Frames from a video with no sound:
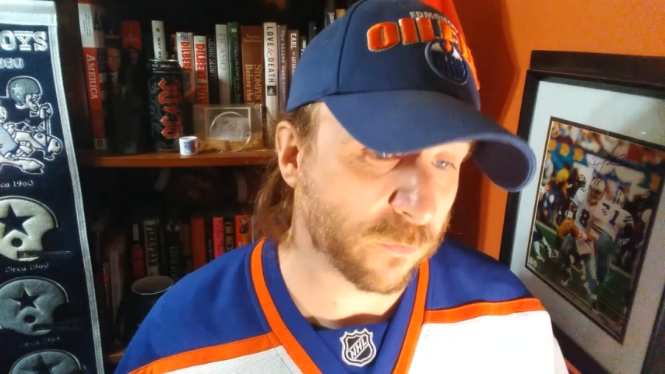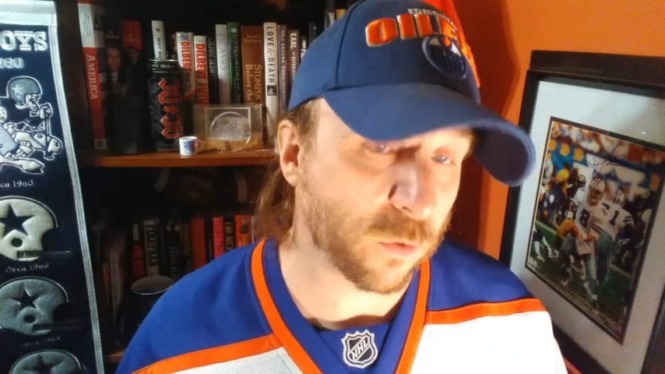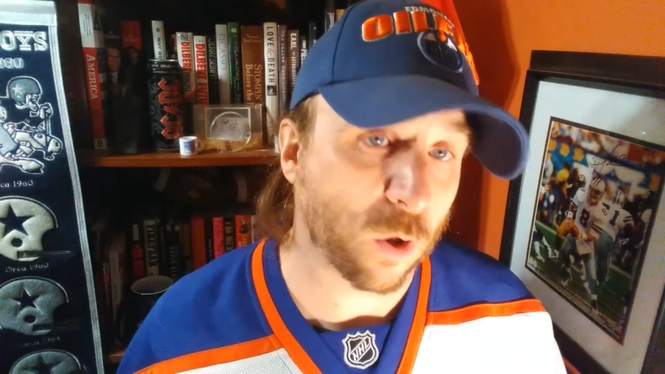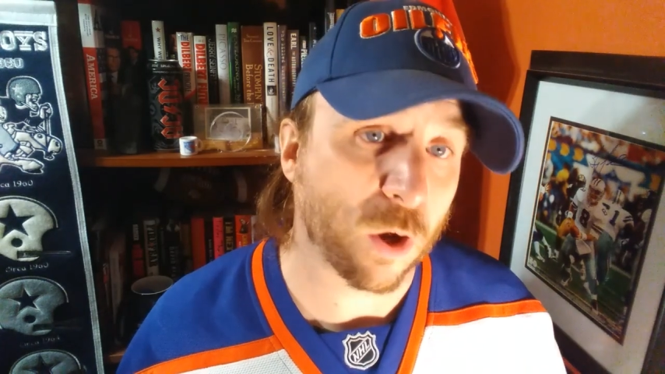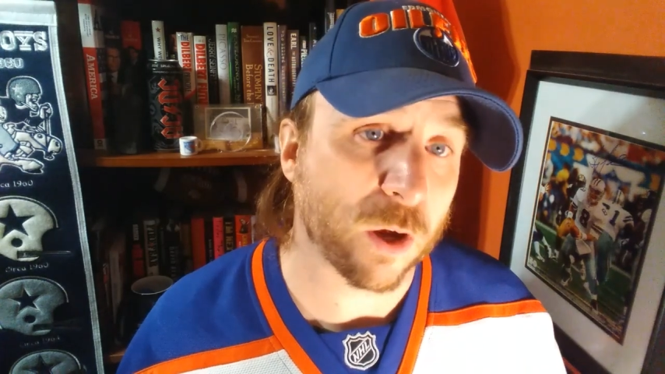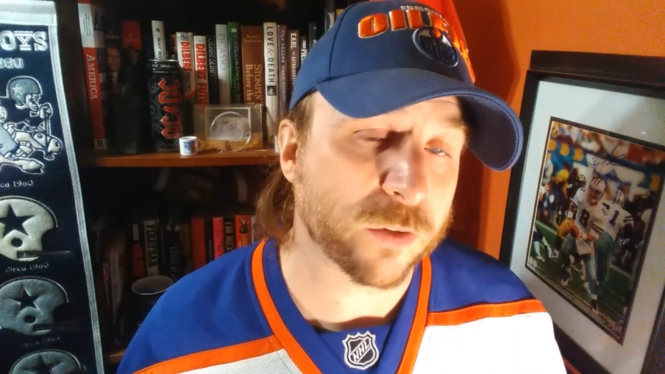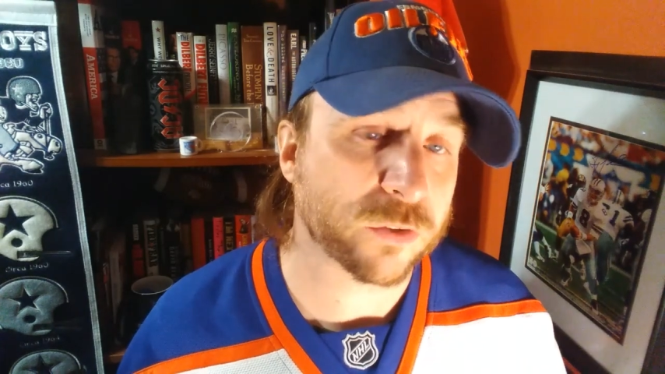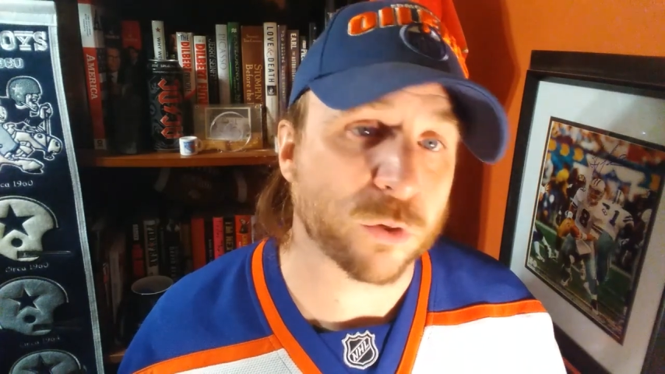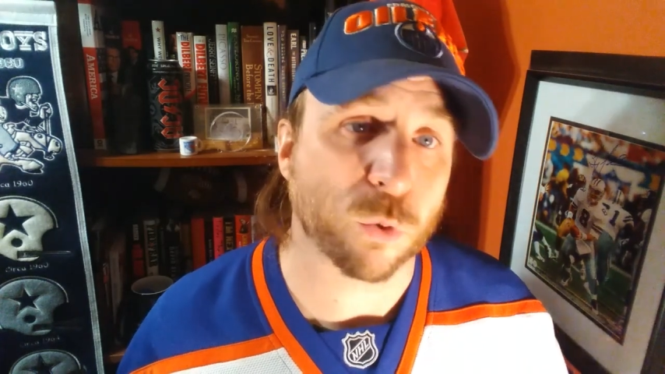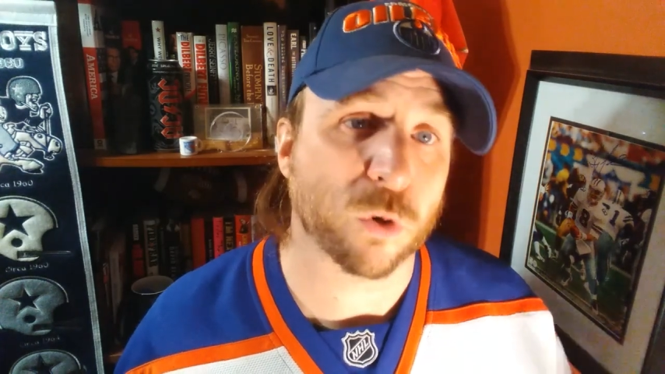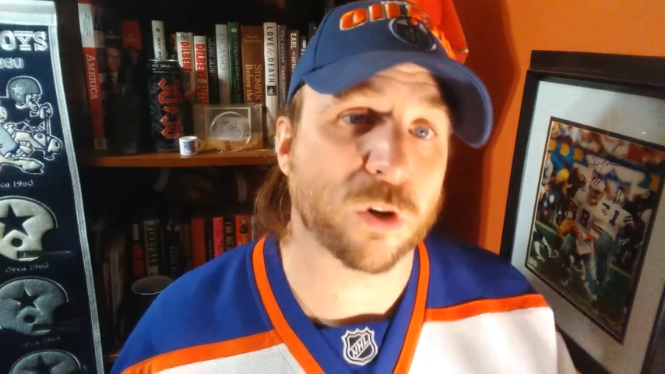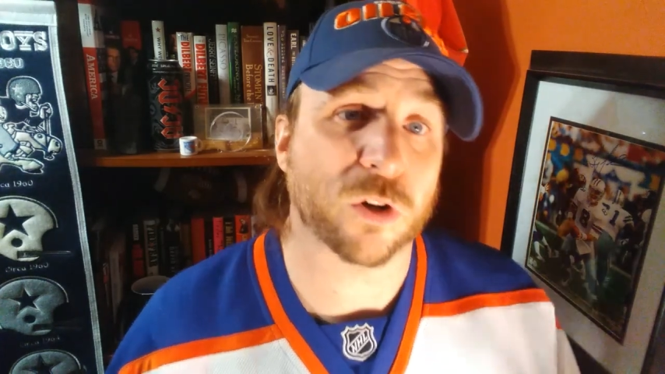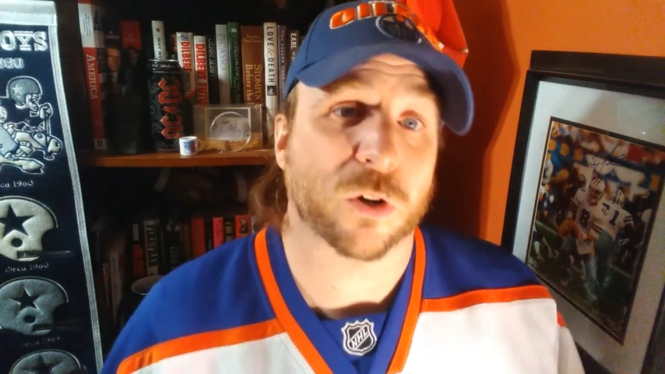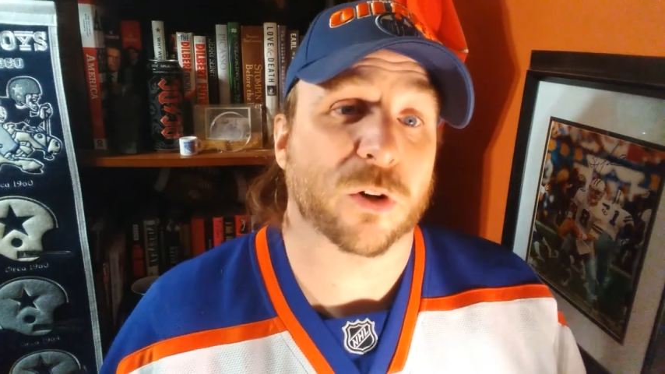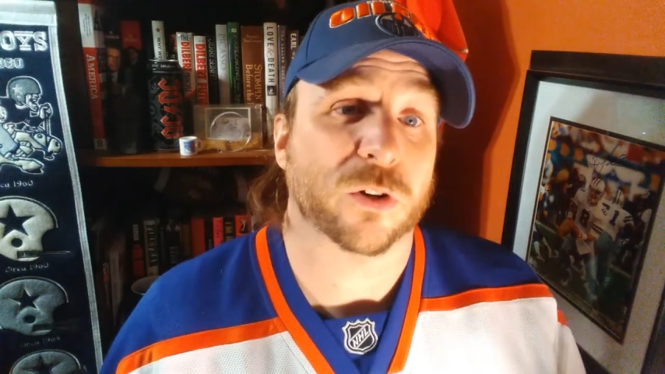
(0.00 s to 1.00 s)
lost or
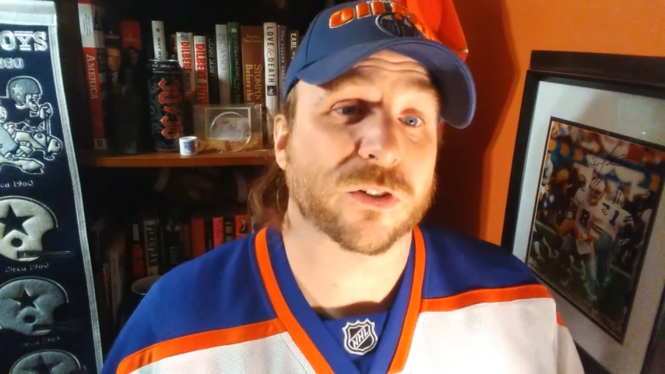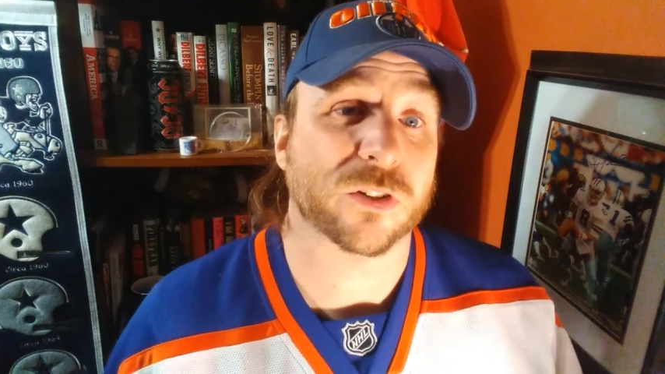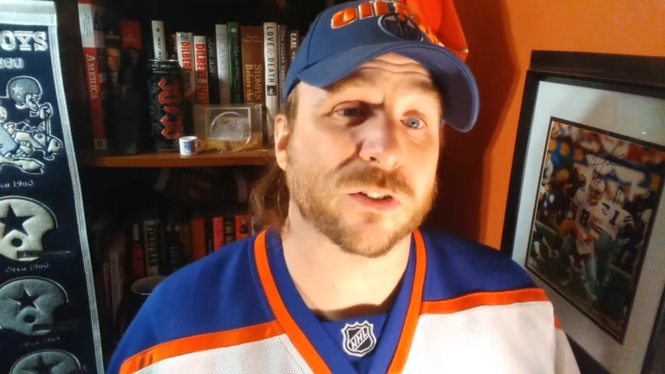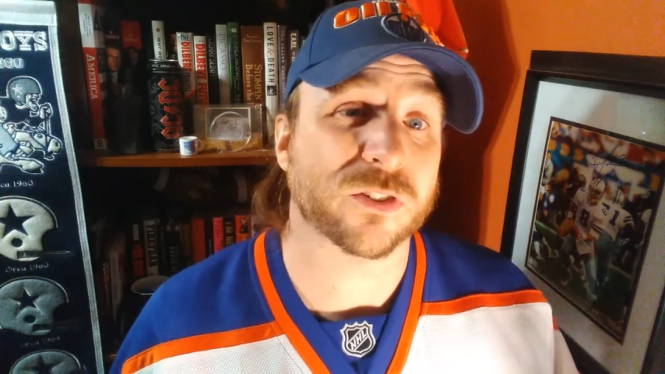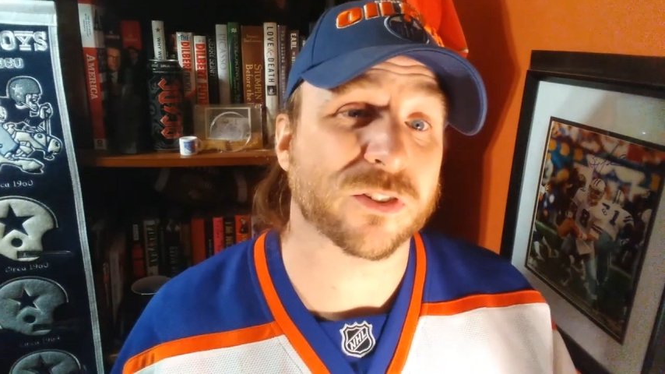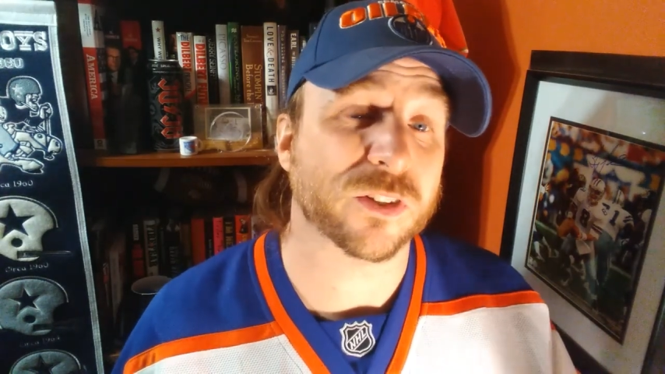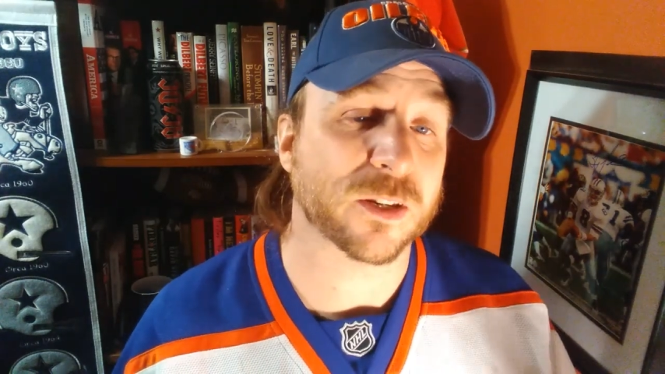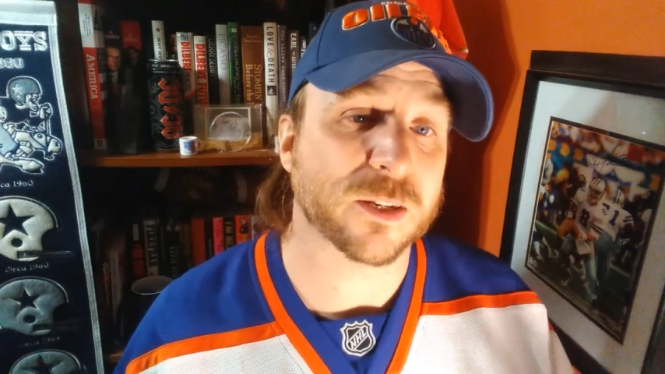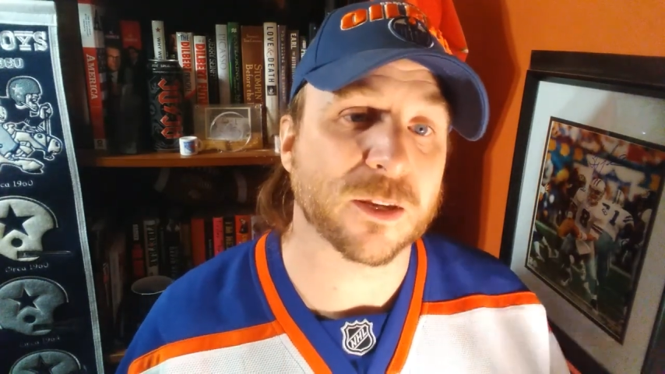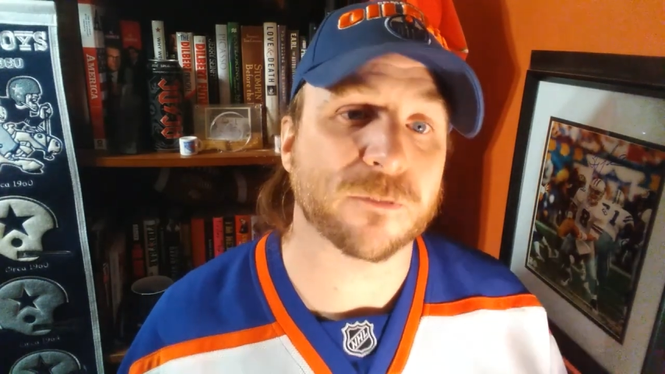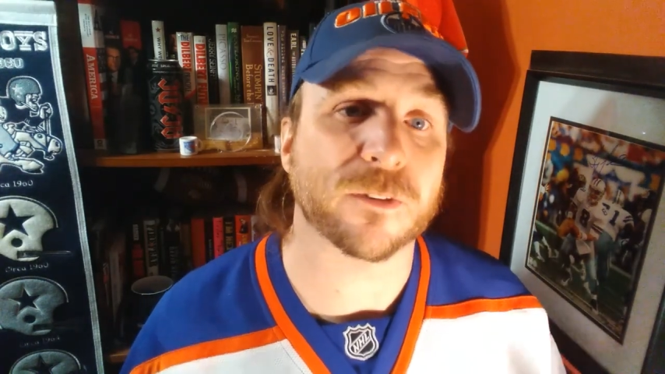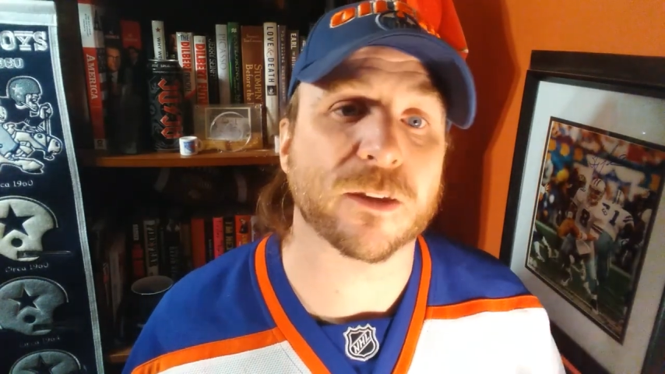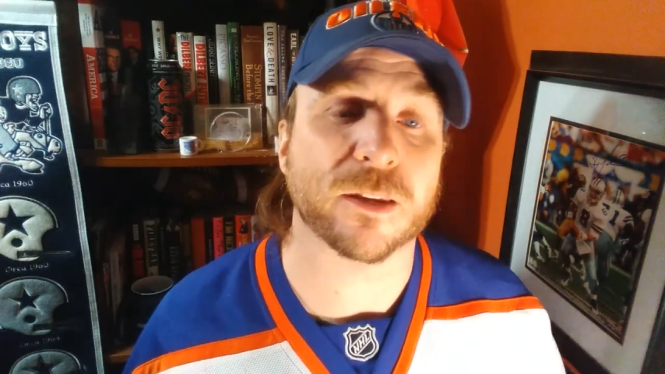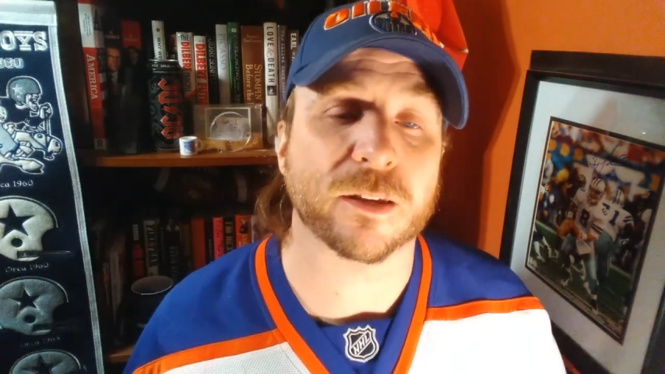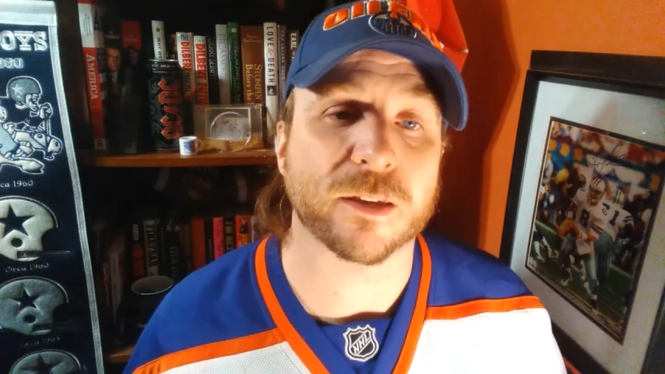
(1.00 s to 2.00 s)

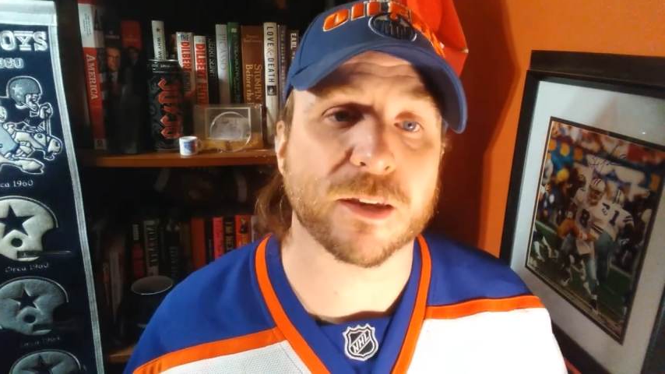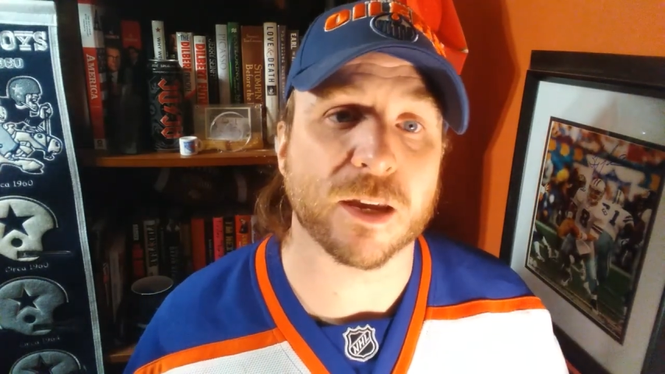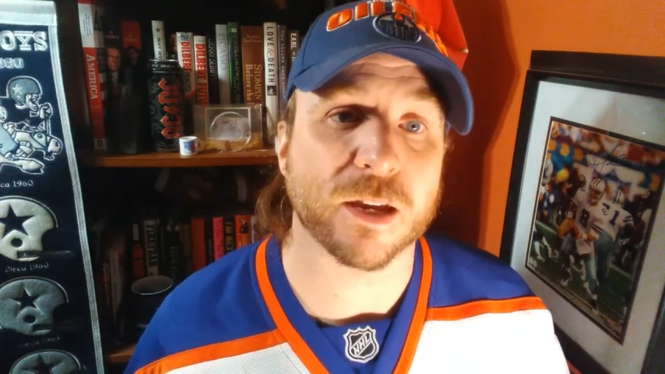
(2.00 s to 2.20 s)
significantly